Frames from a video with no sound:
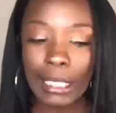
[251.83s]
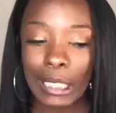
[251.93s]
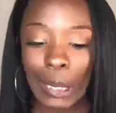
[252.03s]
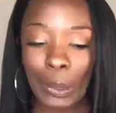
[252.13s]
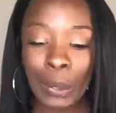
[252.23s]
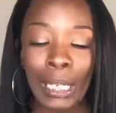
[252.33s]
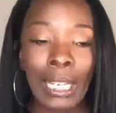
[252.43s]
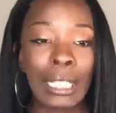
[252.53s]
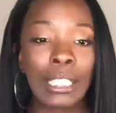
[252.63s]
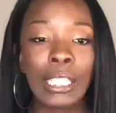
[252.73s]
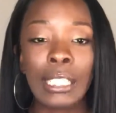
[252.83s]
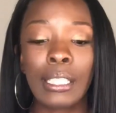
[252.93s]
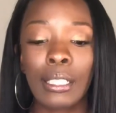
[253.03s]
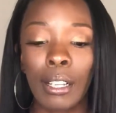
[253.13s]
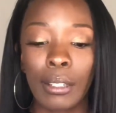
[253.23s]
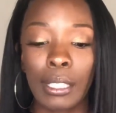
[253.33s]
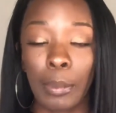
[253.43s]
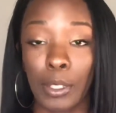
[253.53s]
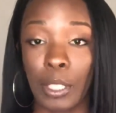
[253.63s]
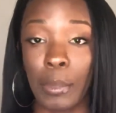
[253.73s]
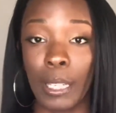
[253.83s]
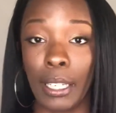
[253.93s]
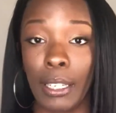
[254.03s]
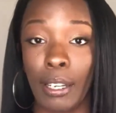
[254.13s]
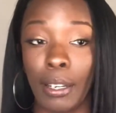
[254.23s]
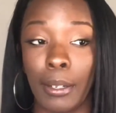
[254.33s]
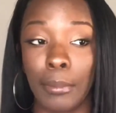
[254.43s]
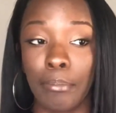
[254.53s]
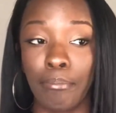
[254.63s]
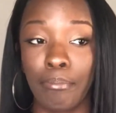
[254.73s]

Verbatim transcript: So she's supposed to be um